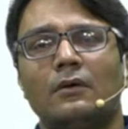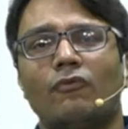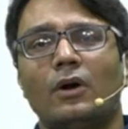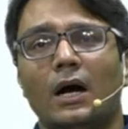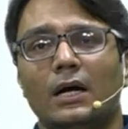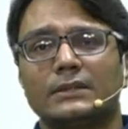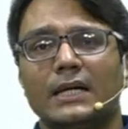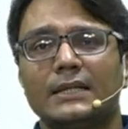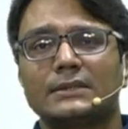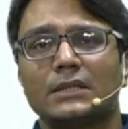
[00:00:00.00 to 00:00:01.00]

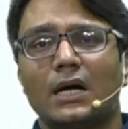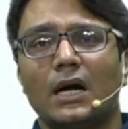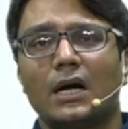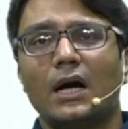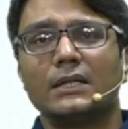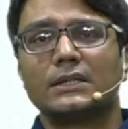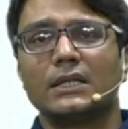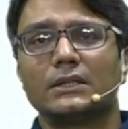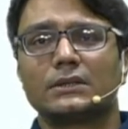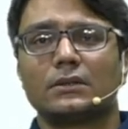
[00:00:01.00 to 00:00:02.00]
That's Akash
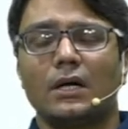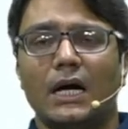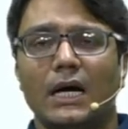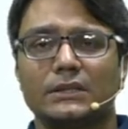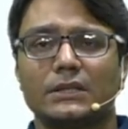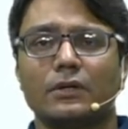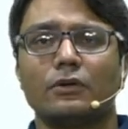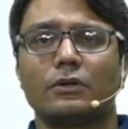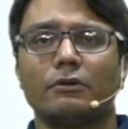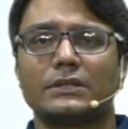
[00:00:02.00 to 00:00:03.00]
has asked a
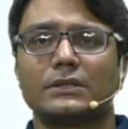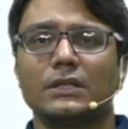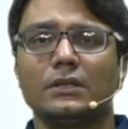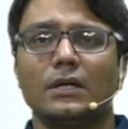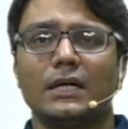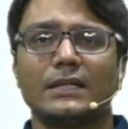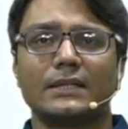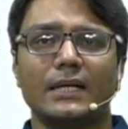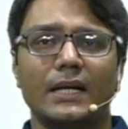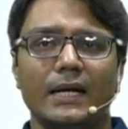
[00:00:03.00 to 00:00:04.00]
good question. Other
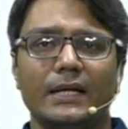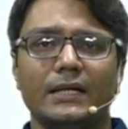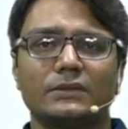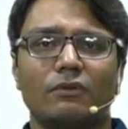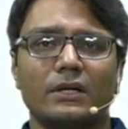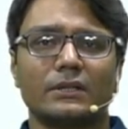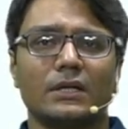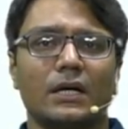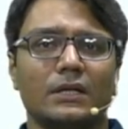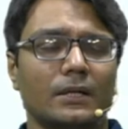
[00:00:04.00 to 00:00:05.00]
than IAS, what are the
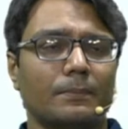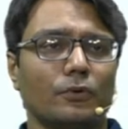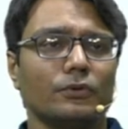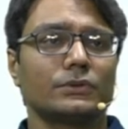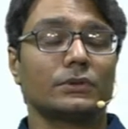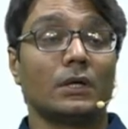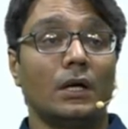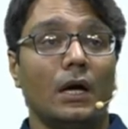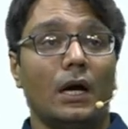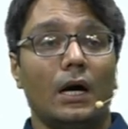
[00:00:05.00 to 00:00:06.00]
other posts?
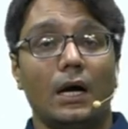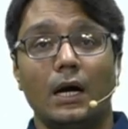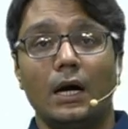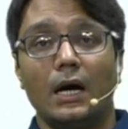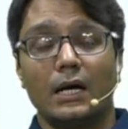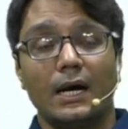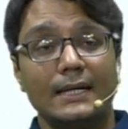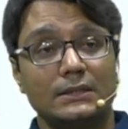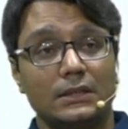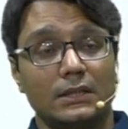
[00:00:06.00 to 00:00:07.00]

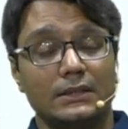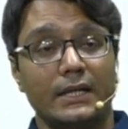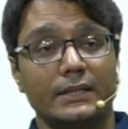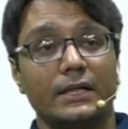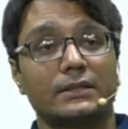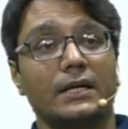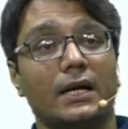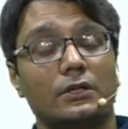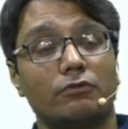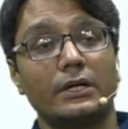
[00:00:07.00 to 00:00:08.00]
Akash, there
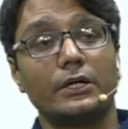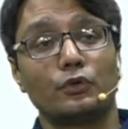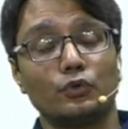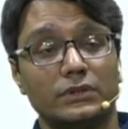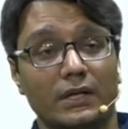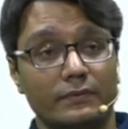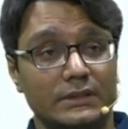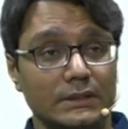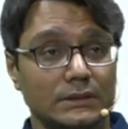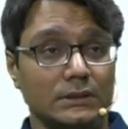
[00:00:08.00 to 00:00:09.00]
are 22
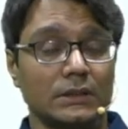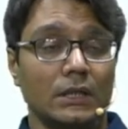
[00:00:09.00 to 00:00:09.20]
services.